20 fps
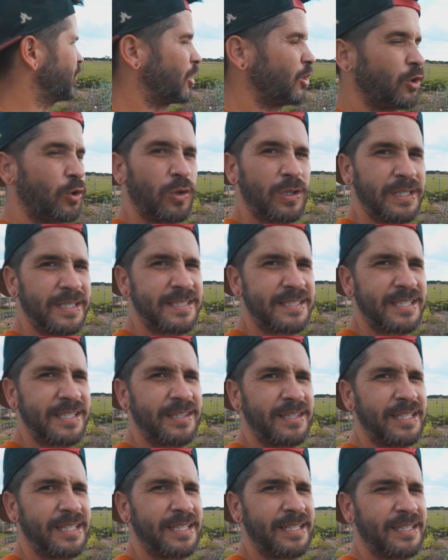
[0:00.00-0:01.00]
the hole is
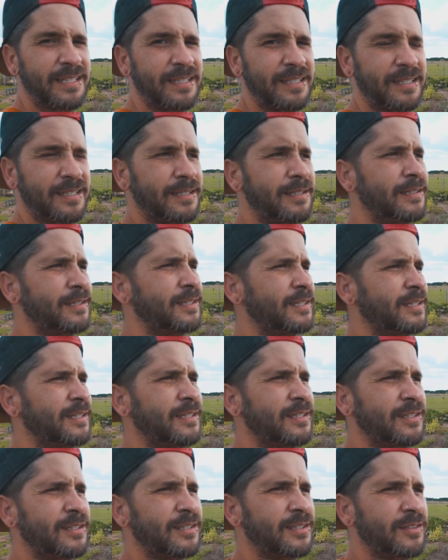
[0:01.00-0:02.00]
in the, uh,
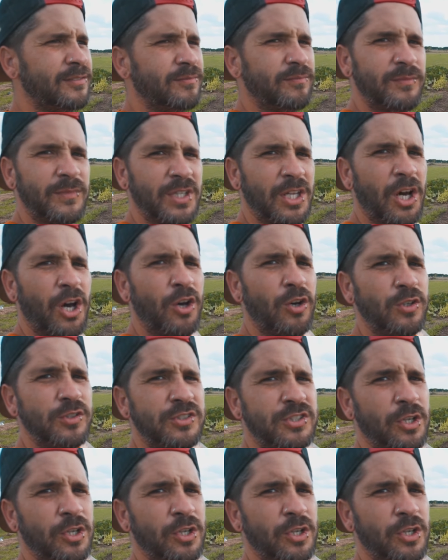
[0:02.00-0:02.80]
the hose.